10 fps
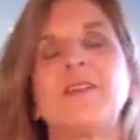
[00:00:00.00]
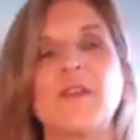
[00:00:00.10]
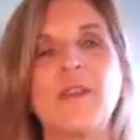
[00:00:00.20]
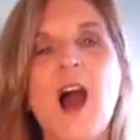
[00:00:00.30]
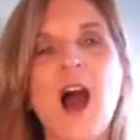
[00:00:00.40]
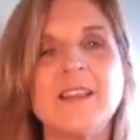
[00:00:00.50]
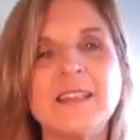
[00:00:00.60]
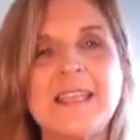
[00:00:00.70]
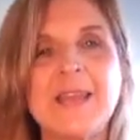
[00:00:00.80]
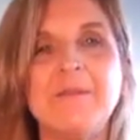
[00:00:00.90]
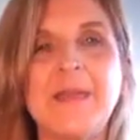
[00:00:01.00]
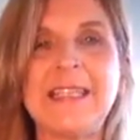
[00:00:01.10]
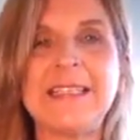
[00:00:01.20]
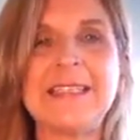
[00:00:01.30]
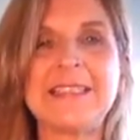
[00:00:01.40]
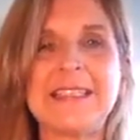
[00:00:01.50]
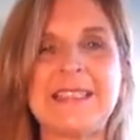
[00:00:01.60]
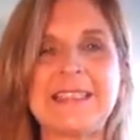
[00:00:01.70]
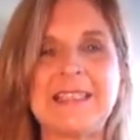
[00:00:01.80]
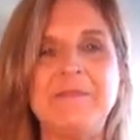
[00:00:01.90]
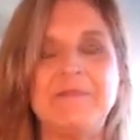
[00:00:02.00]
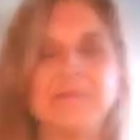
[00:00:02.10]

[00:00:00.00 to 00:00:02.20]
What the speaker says: for the holiday baking season.